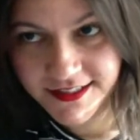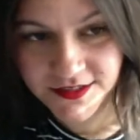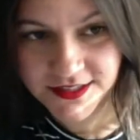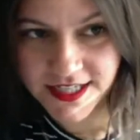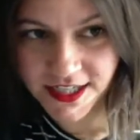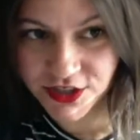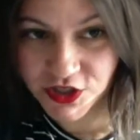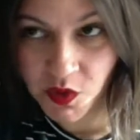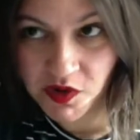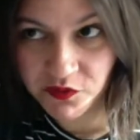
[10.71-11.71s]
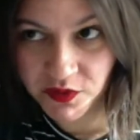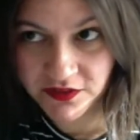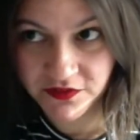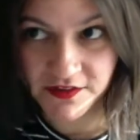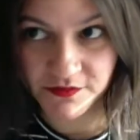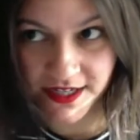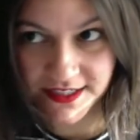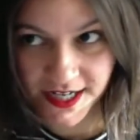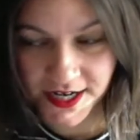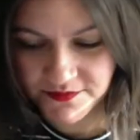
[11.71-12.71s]
it's actually 12:45 my
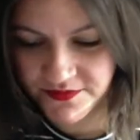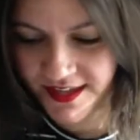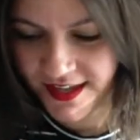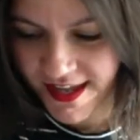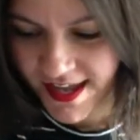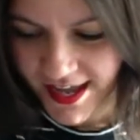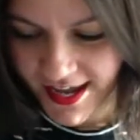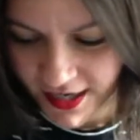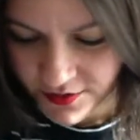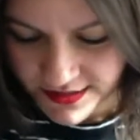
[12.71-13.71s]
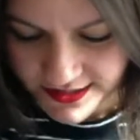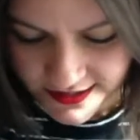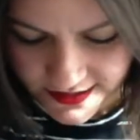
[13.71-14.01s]
time and I was